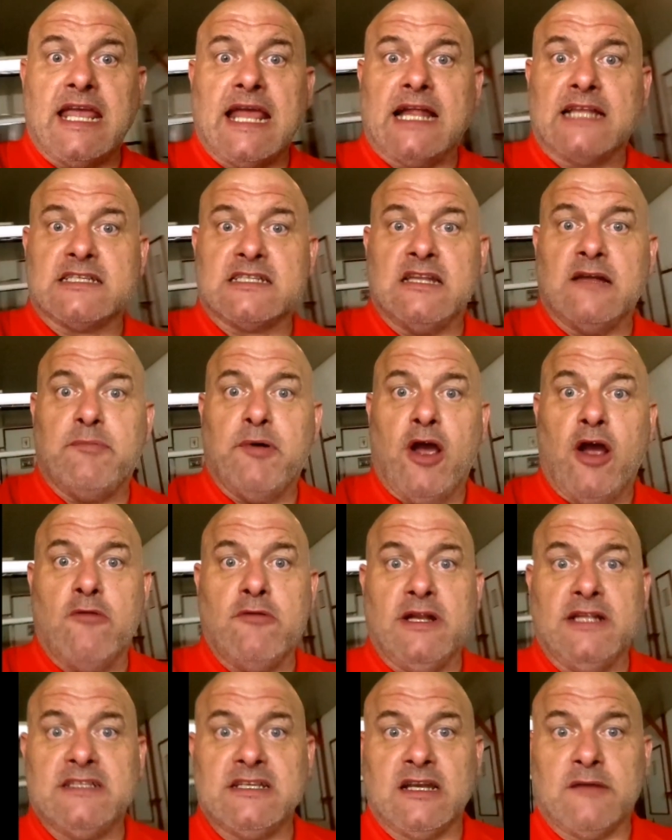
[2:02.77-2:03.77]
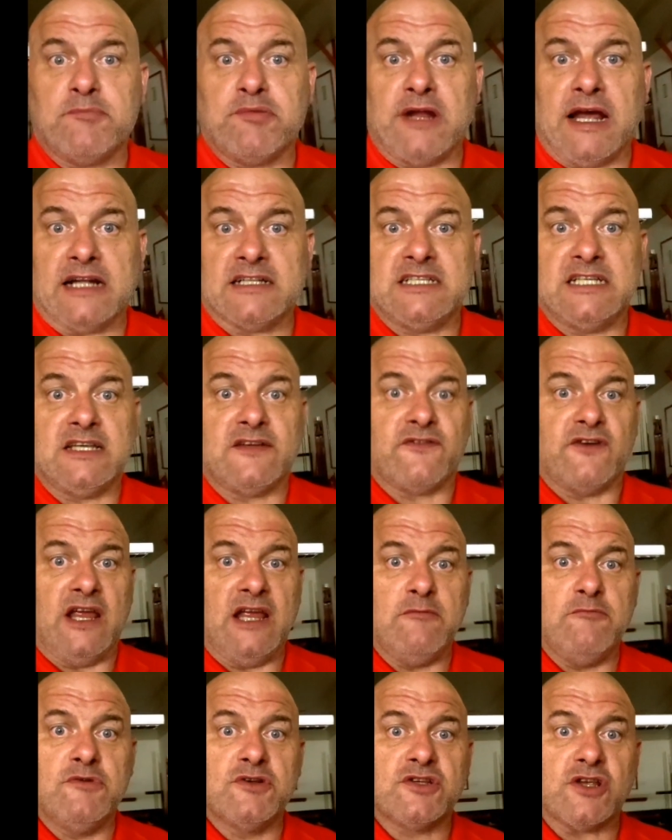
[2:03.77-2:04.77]
against an opponent in a practice
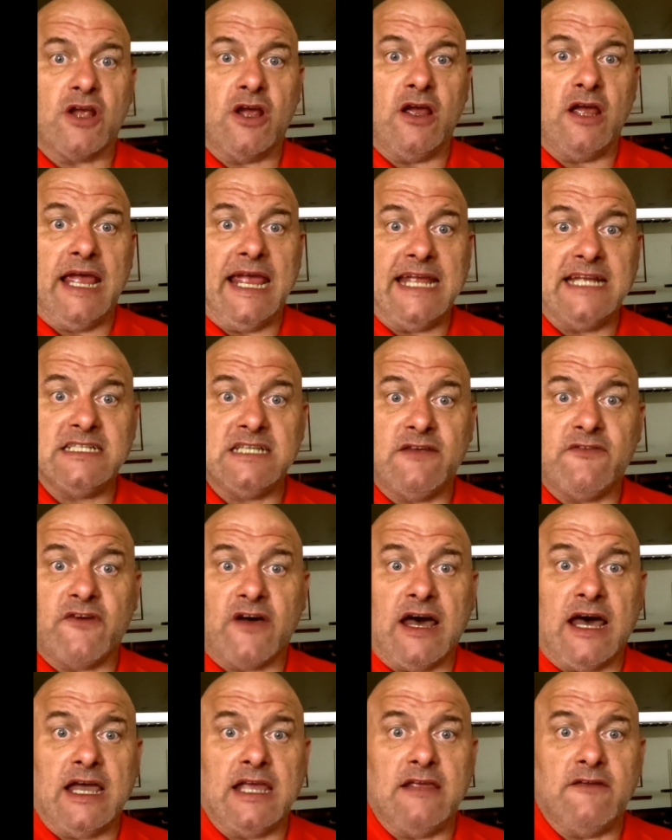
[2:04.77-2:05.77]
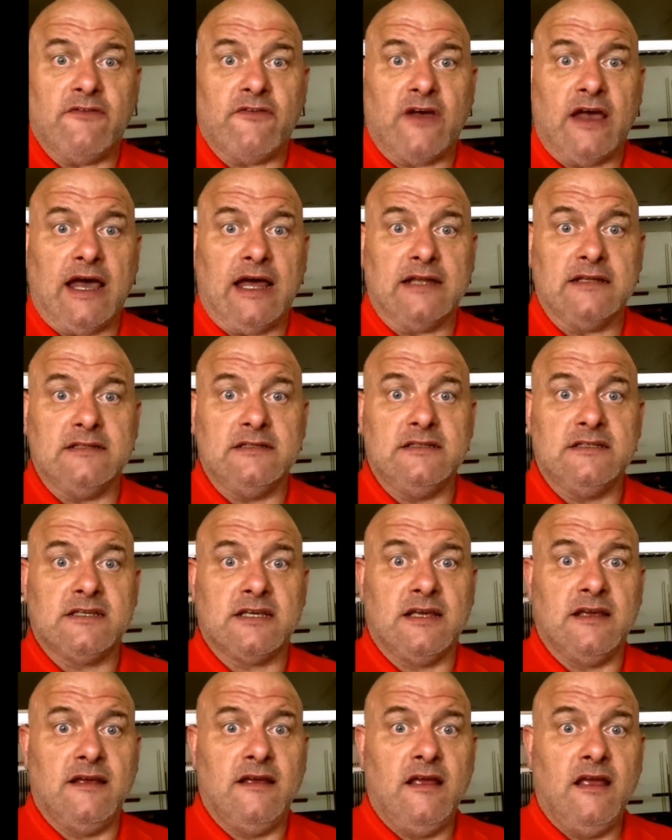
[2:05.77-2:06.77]
frame was 85, and
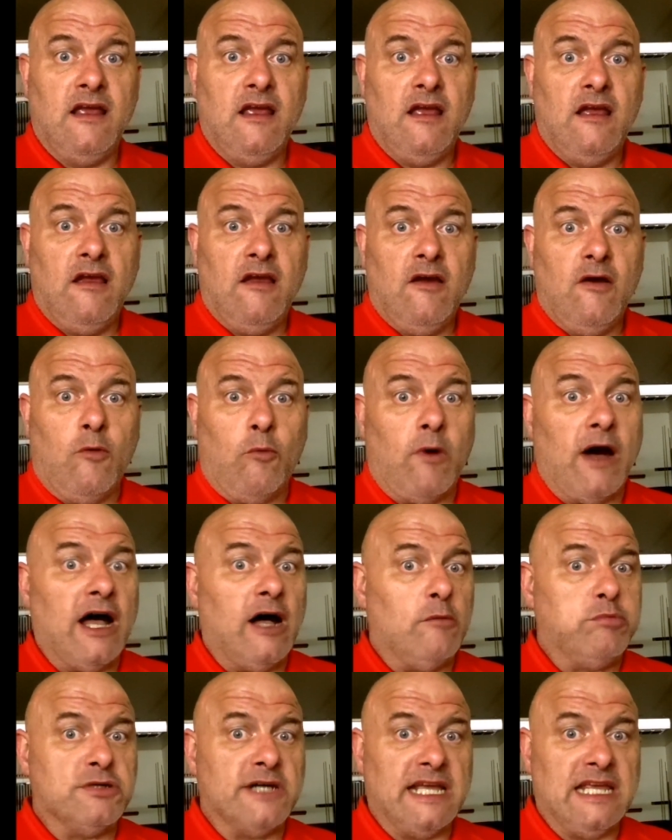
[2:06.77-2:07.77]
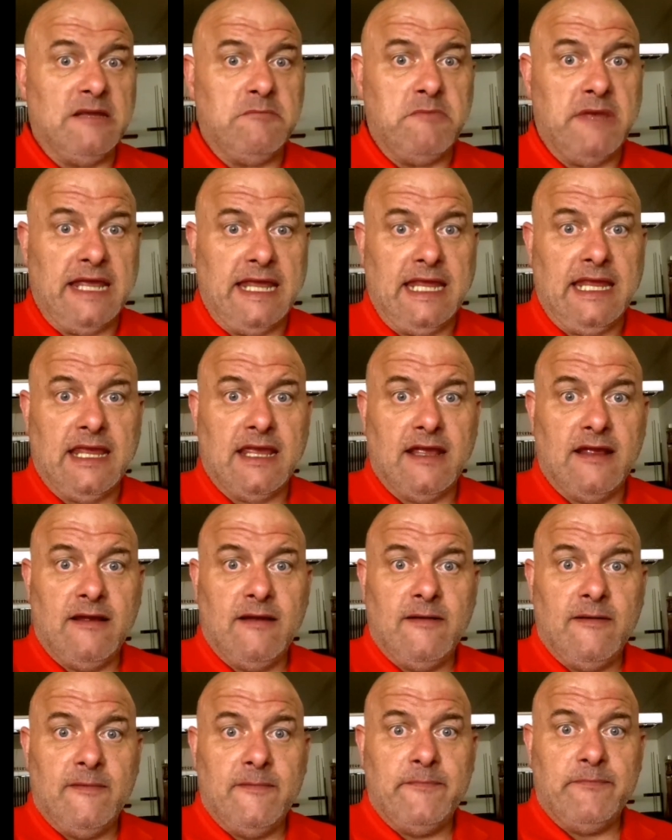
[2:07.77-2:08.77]
while playing me,
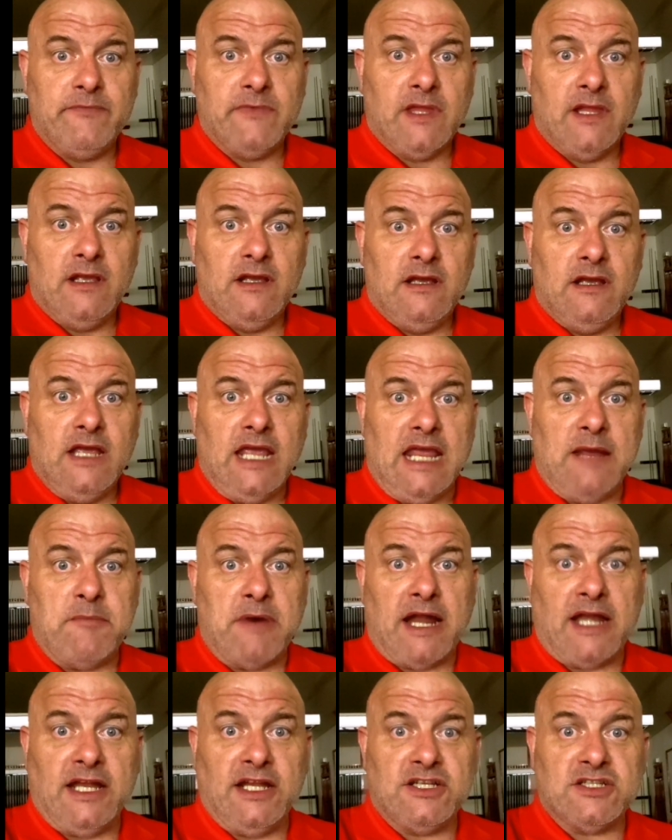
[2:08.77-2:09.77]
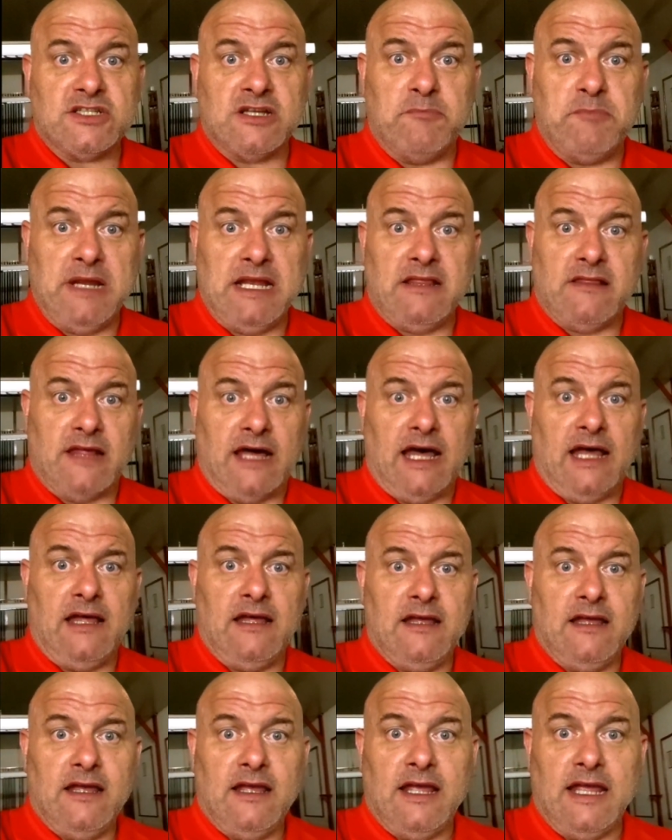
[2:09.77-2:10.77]
he managed to beat that.